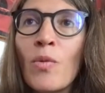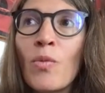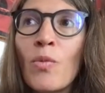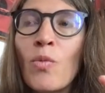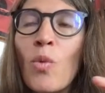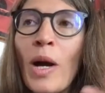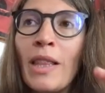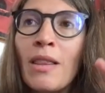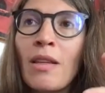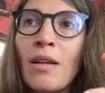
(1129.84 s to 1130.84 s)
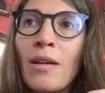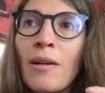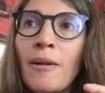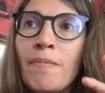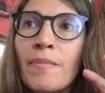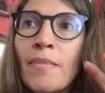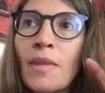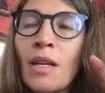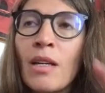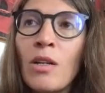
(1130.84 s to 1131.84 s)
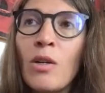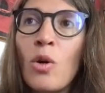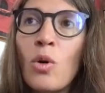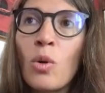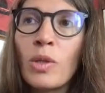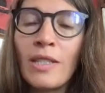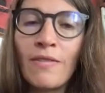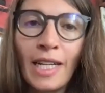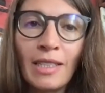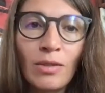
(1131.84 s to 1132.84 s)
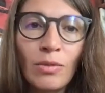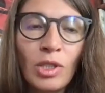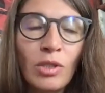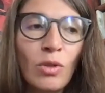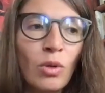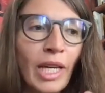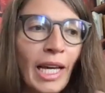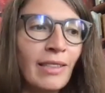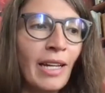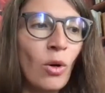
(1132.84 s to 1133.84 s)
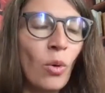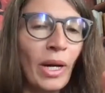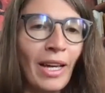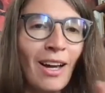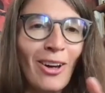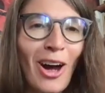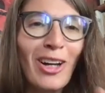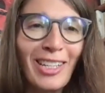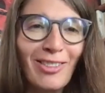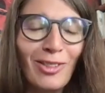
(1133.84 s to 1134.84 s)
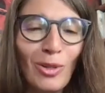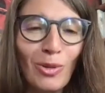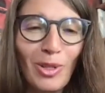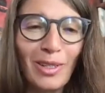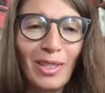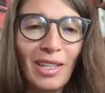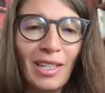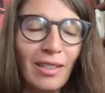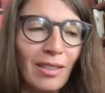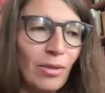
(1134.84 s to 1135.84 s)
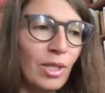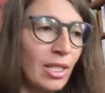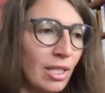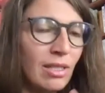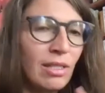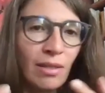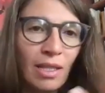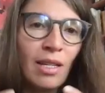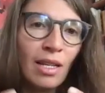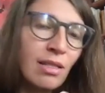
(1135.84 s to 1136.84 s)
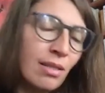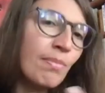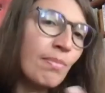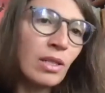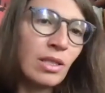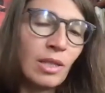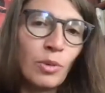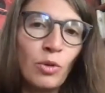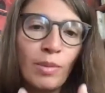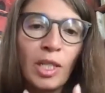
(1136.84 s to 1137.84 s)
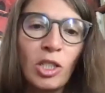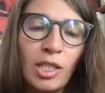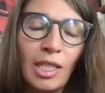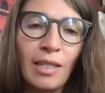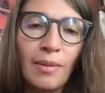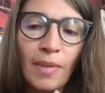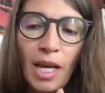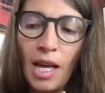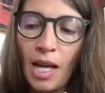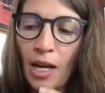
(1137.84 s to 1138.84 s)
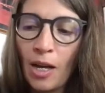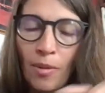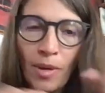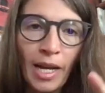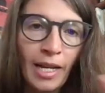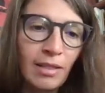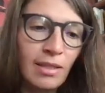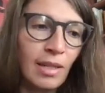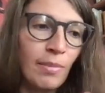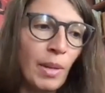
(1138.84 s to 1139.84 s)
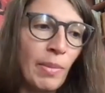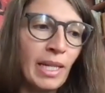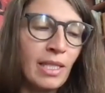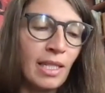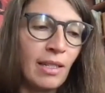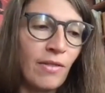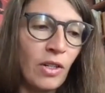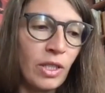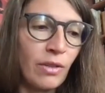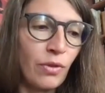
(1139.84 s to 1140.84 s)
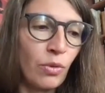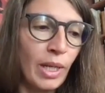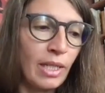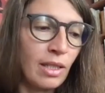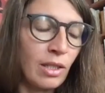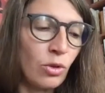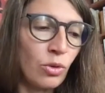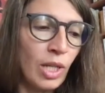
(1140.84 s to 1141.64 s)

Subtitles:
what the local device, which is called Kantanhui, honest talk, which is it's participatory budgeting, and it's implemented in very different ways in the two